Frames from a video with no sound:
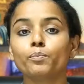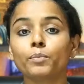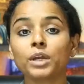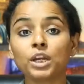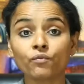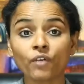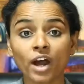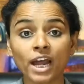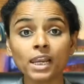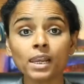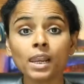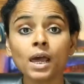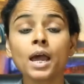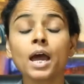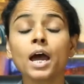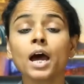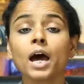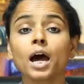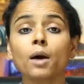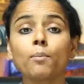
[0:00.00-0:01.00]
Meanwhile,
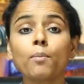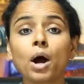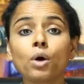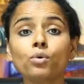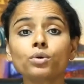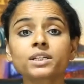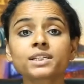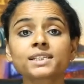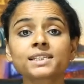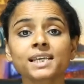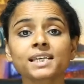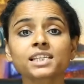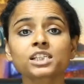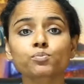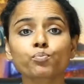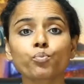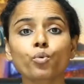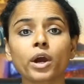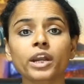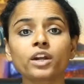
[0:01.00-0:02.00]
about
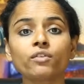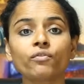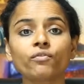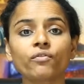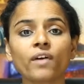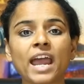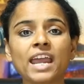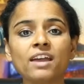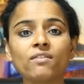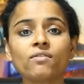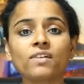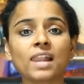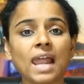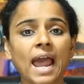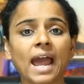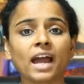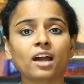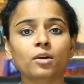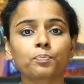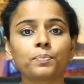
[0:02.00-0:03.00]
6.5
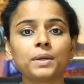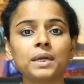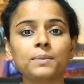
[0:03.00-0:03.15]
lakh